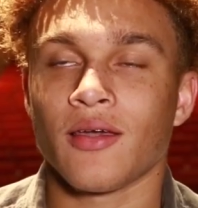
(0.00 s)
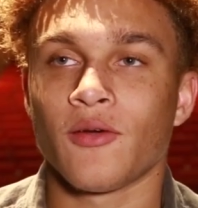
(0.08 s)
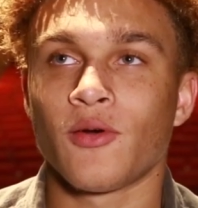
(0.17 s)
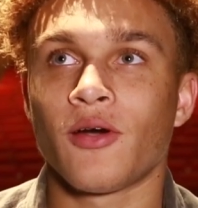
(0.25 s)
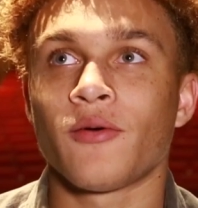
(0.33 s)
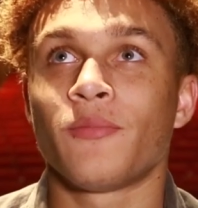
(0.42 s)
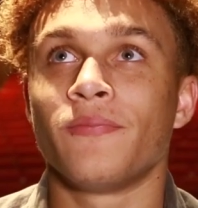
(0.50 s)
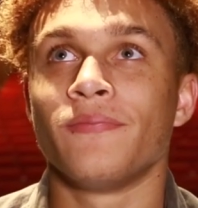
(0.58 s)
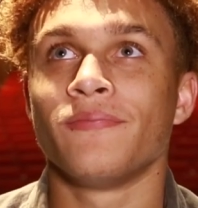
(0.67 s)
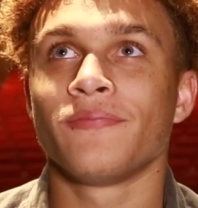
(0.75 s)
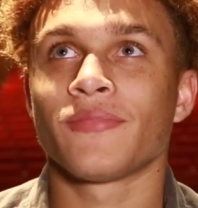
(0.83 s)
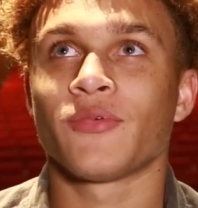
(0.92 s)
Well,
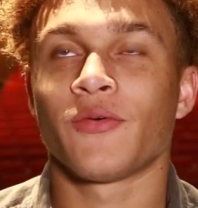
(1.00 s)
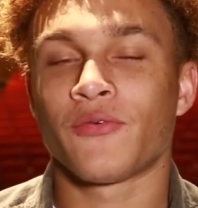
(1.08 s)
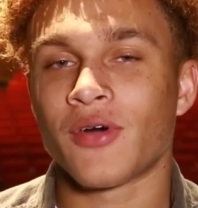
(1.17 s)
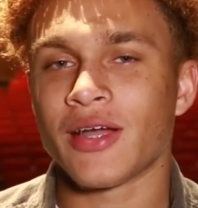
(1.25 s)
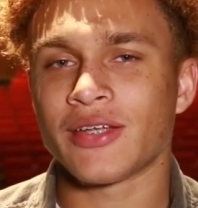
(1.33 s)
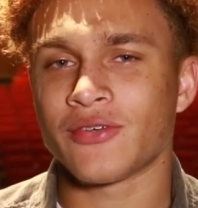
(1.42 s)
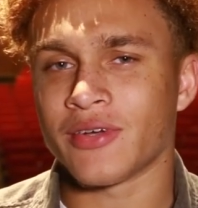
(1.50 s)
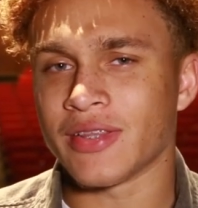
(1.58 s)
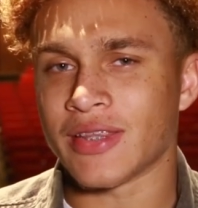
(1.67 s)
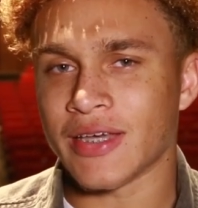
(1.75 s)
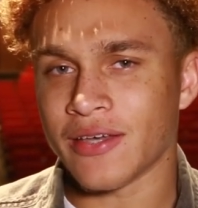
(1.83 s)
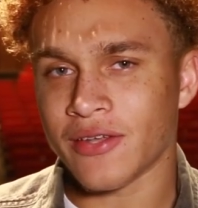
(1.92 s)
before I
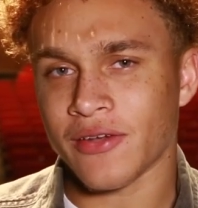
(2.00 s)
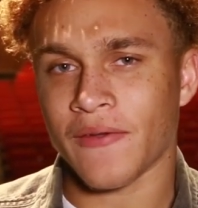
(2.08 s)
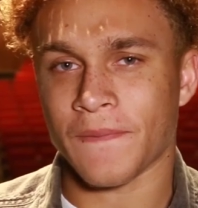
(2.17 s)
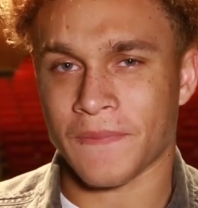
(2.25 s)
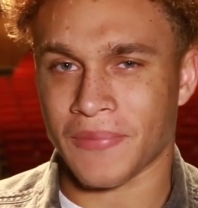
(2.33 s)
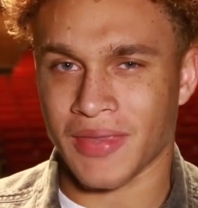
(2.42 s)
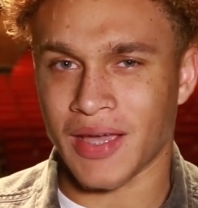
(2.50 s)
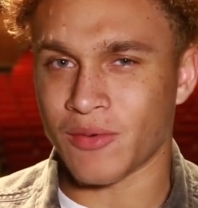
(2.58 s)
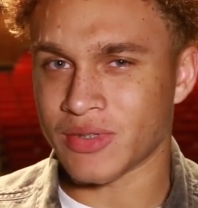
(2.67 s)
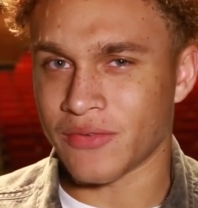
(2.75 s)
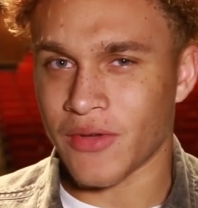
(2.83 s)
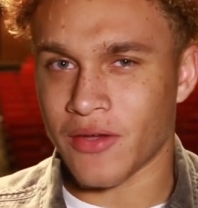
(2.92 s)
joined theater, I
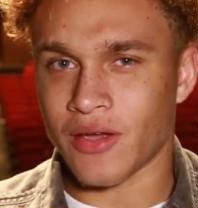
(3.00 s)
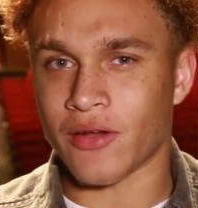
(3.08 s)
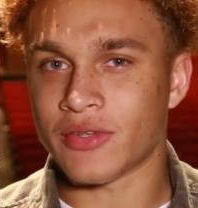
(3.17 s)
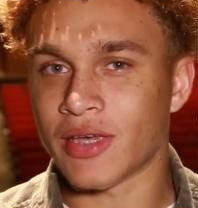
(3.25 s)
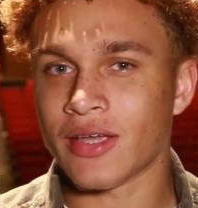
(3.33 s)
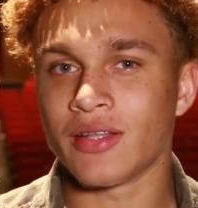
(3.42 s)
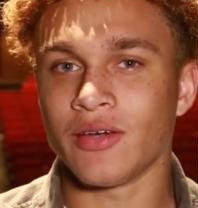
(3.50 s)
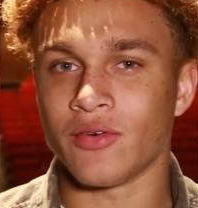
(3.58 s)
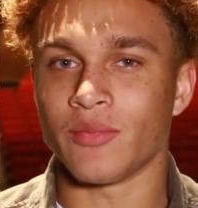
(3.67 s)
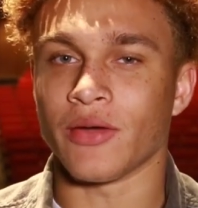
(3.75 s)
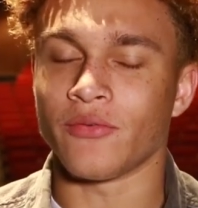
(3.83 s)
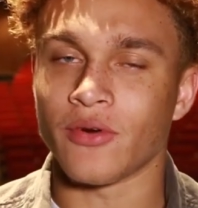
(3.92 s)
wasn't very articulate
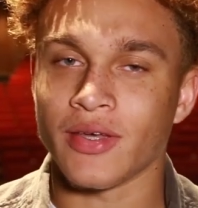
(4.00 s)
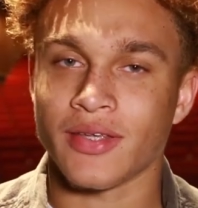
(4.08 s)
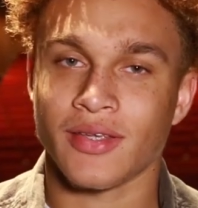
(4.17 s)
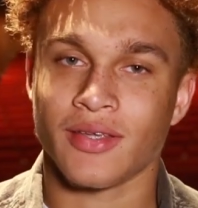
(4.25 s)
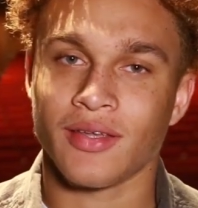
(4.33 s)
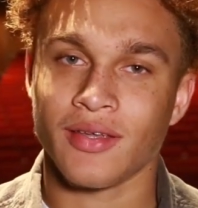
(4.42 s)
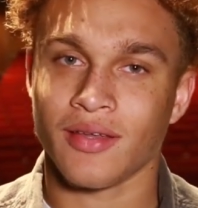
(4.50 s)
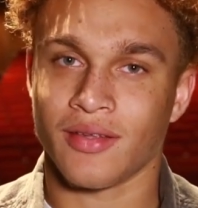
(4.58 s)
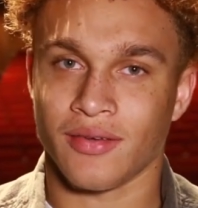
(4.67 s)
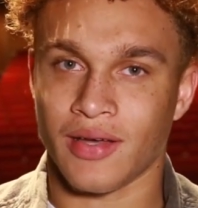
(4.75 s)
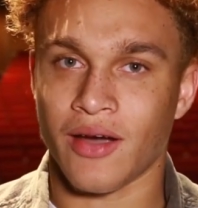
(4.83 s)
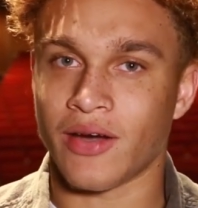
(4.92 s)
with my voice,
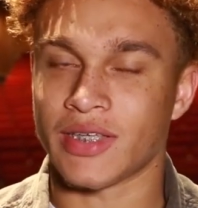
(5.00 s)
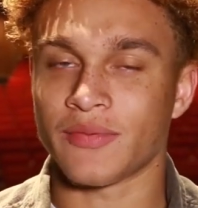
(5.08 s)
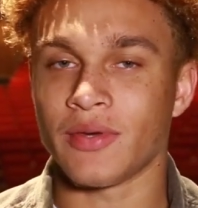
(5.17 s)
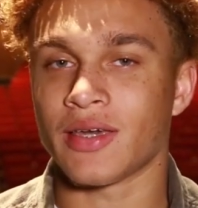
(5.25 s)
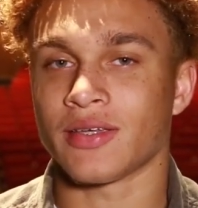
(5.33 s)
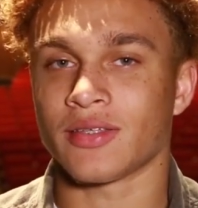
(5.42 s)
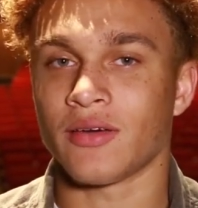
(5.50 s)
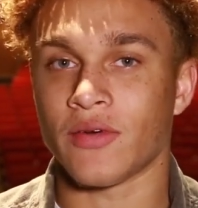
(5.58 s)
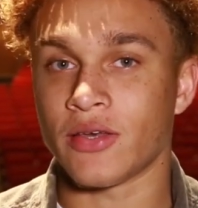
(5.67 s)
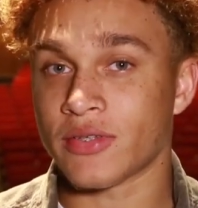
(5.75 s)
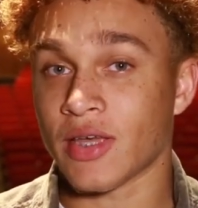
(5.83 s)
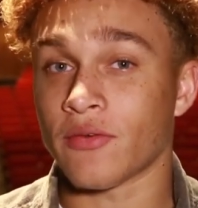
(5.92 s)
how I speak and stuff. I
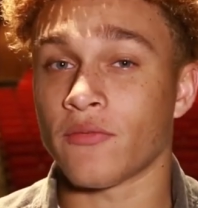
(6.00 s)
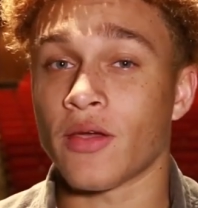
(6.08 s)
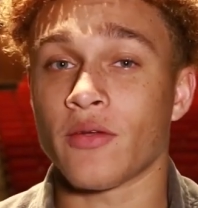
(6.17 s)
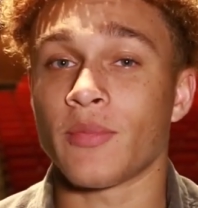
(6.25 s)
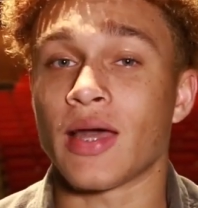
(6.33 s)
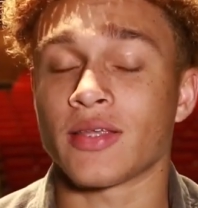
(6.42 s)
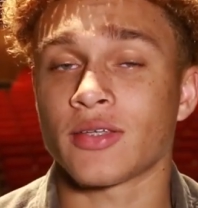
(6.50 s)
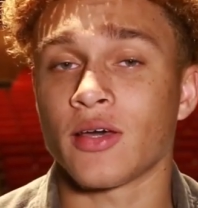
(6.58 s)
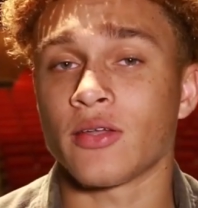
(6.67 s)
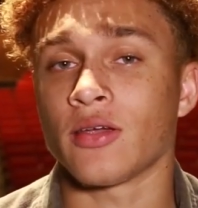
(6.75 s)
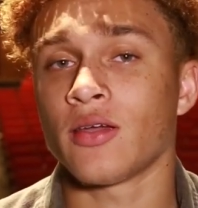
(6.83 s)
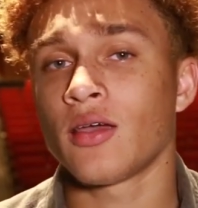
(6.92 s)
used to have a very bad
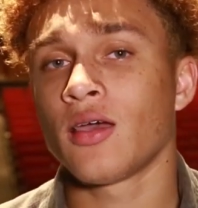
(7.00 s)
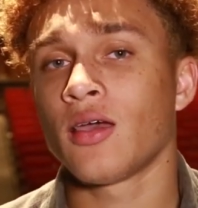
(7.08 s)
stutter,